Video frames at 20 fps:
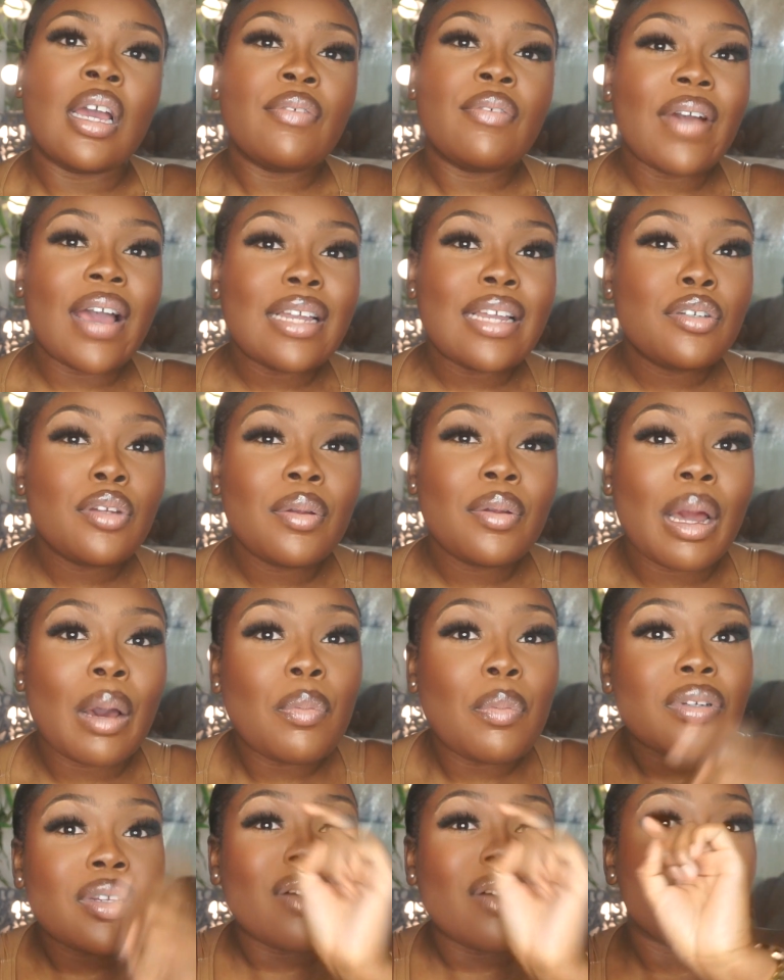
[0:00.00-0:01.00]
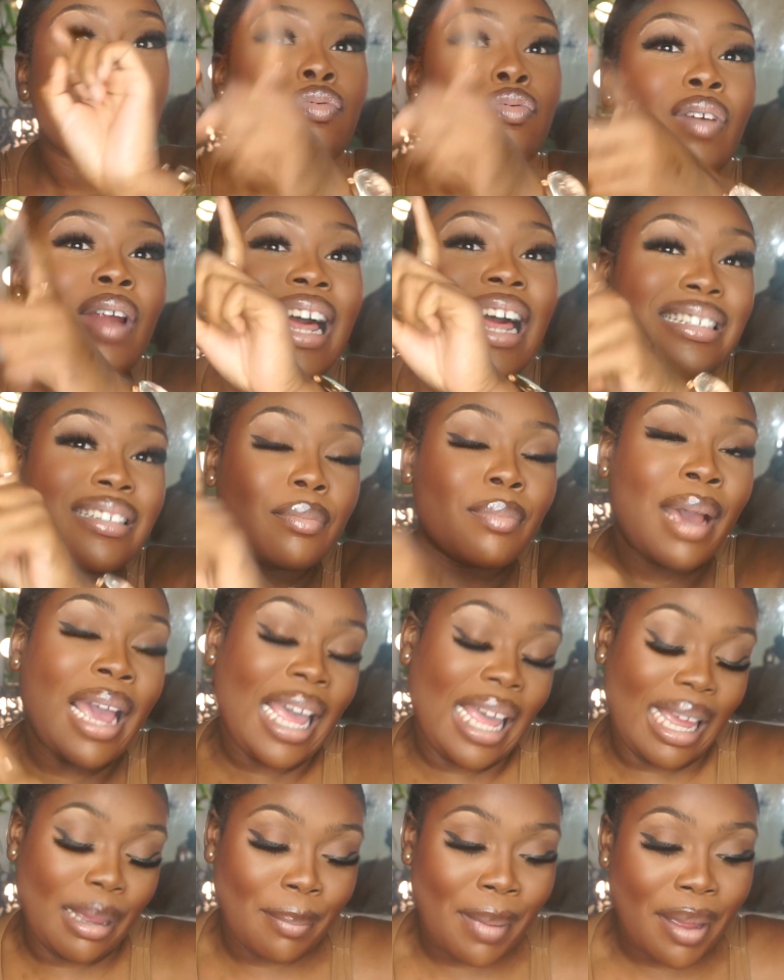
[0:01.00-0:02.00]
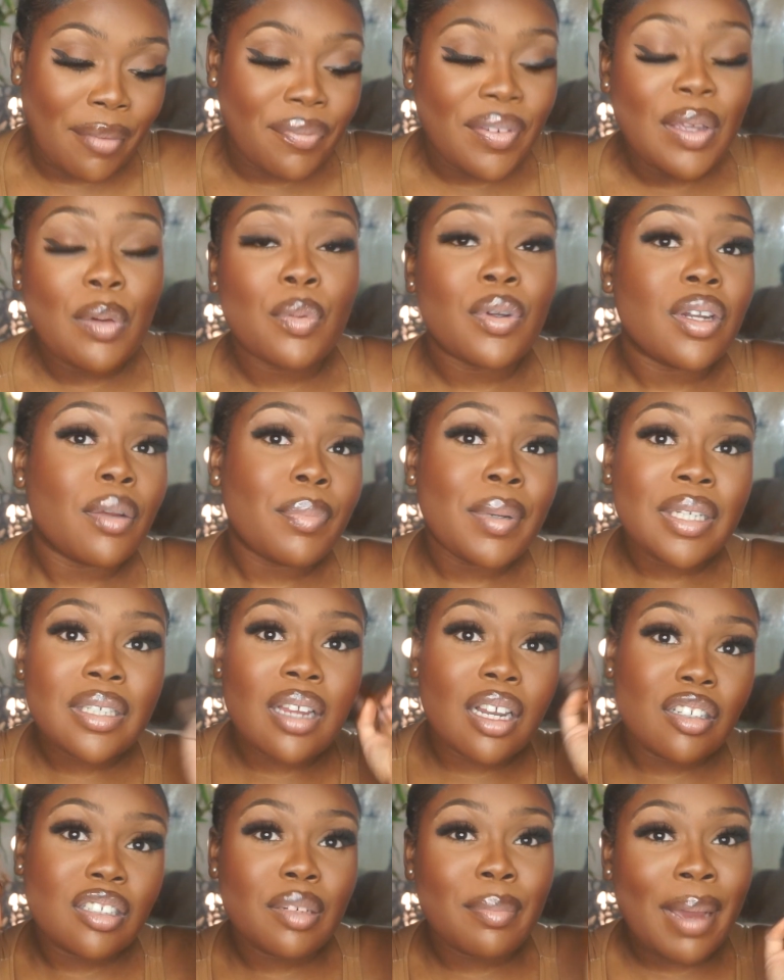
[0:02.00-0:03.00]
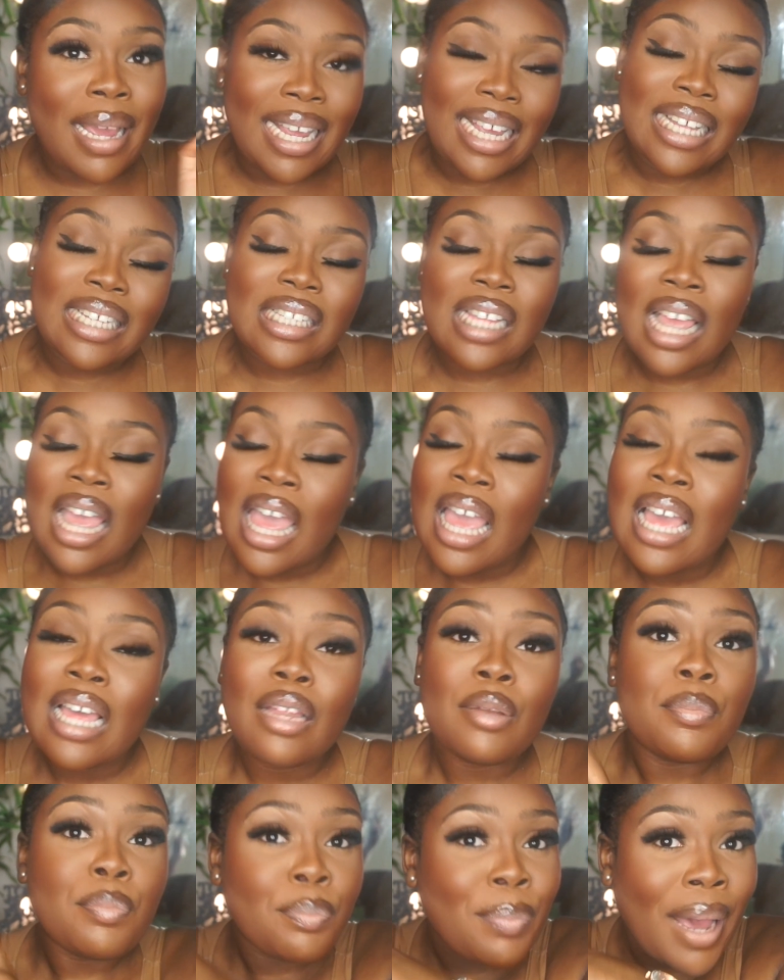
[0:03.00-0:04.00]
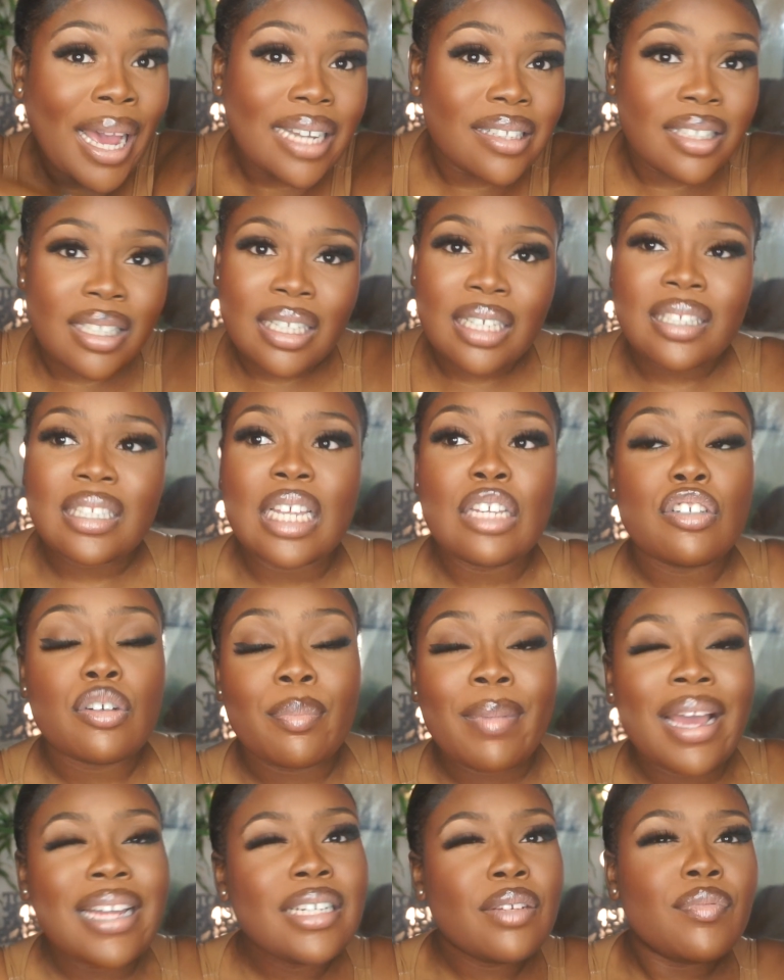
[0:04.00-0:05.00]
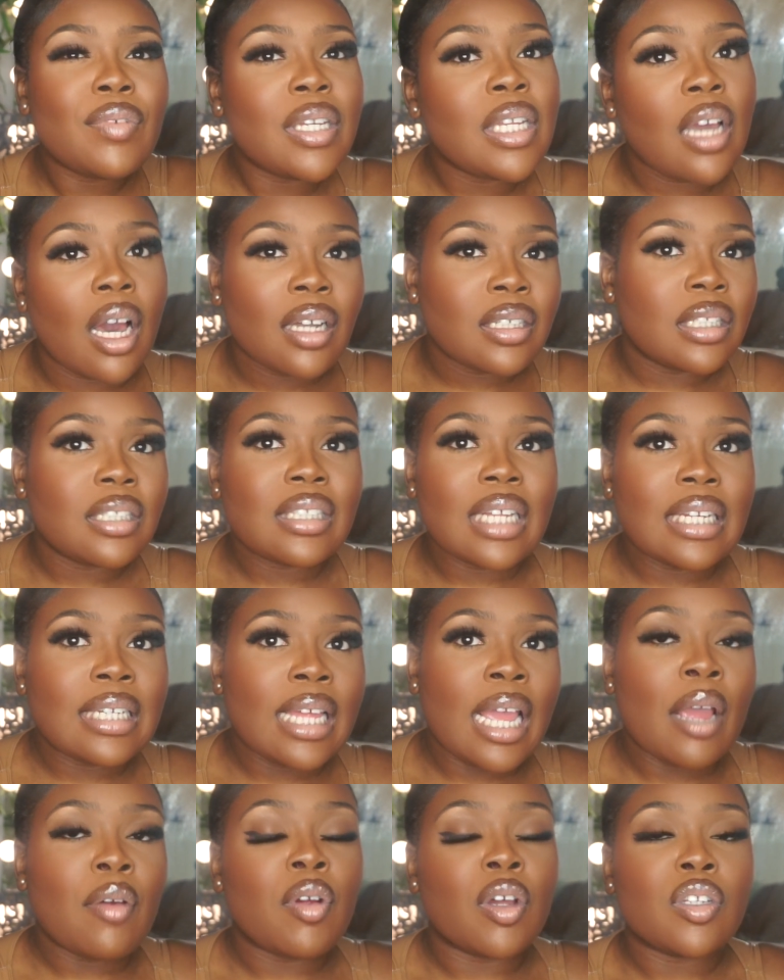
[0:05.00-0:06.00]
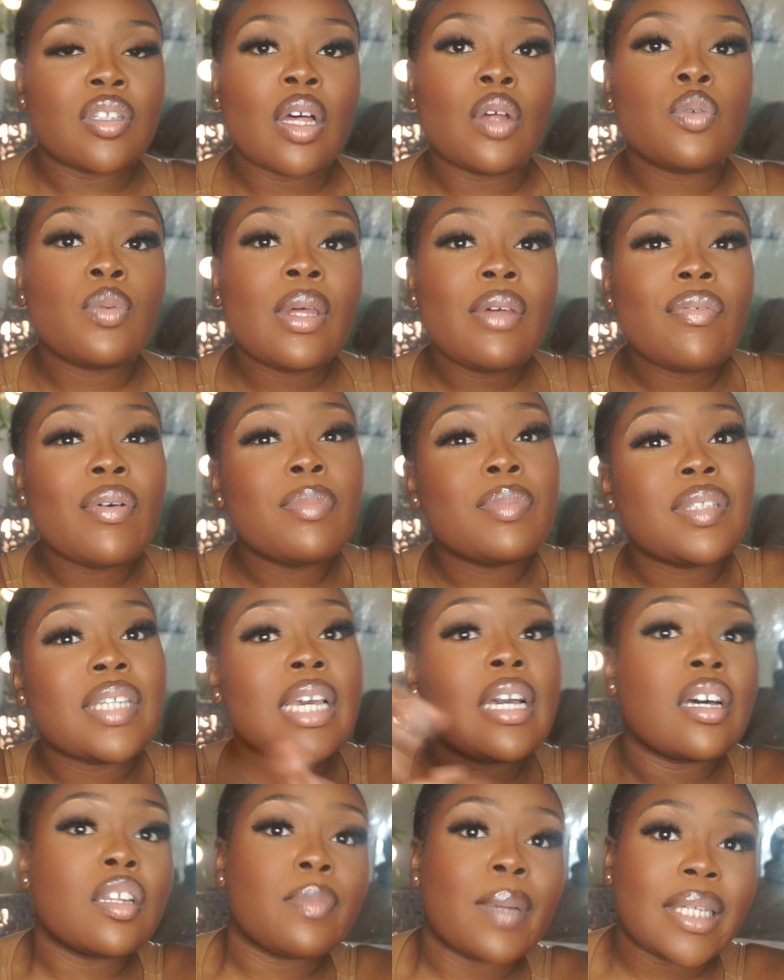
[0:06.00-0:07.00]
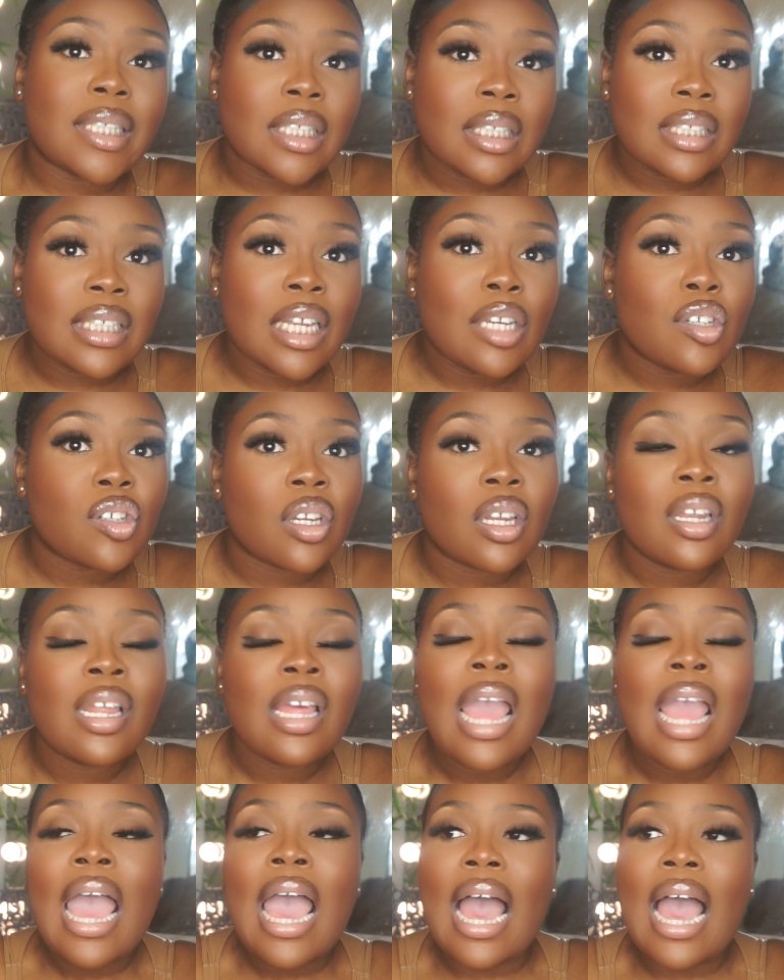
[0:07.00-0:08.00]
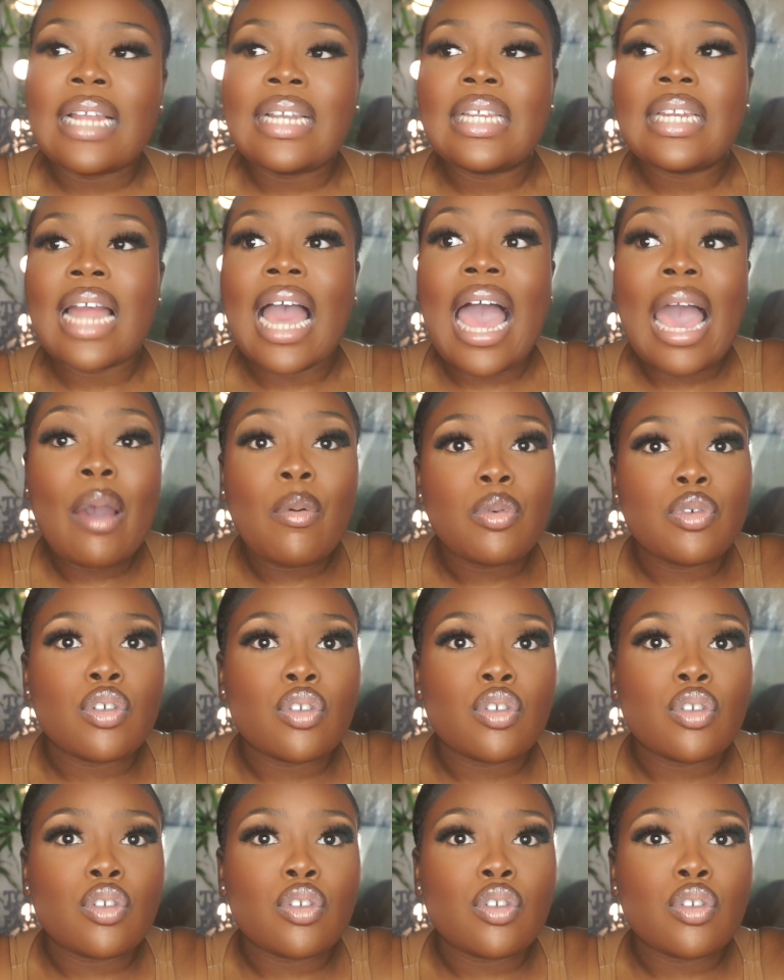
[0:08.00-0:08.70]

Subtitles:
If I had known, I would have ran. My feet would have been touching my ears back to the station, but I didn't really understand the area, so I was waiting for him to take us back to the station, and then I would